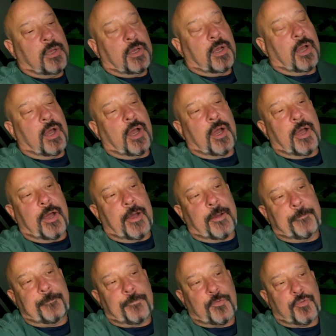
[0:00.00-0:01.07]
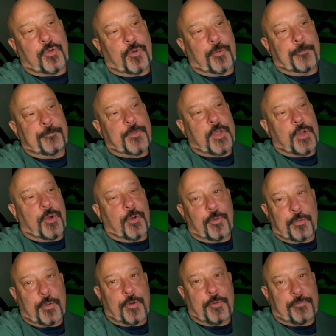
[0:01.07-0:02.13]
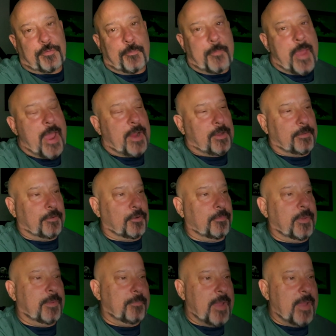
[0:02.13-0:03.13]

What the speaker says: So, learn from Mac a little bit.